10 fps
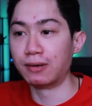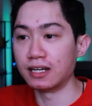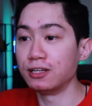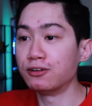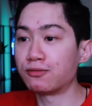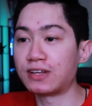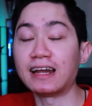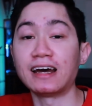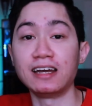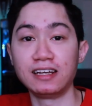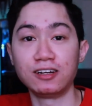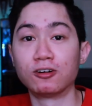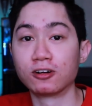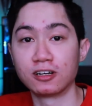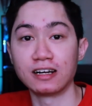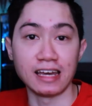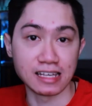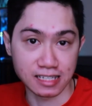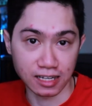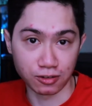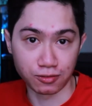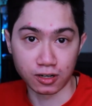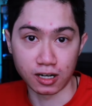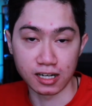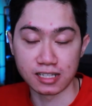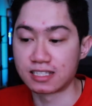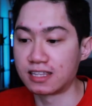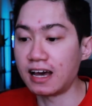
But in lieu of that, I did order a set of cards